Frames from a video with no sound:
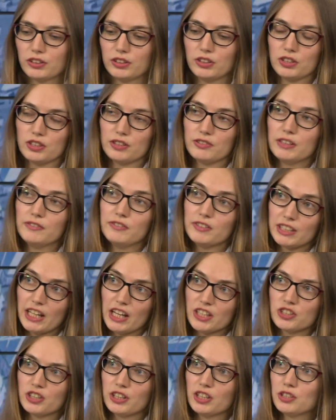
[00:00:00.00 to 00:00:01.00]
the
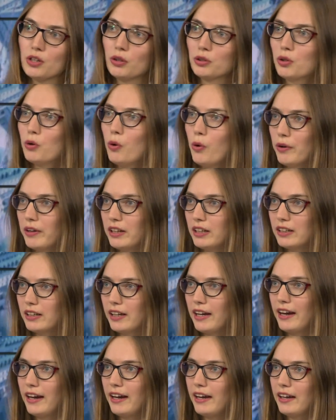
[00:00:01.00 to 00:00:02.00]
investigation is ongoing
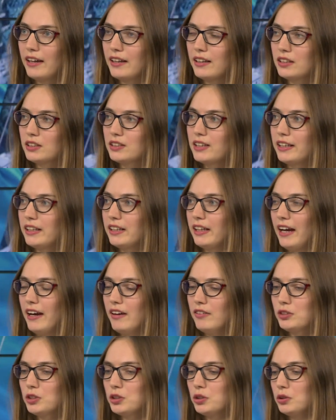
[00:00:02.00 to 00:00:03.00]
and they
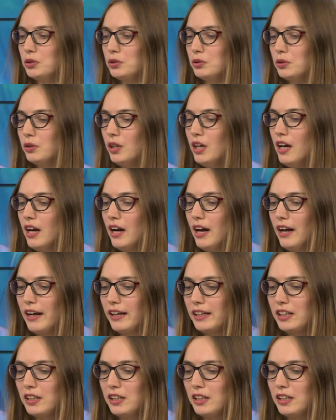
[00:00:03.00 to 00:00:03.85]
have to uh,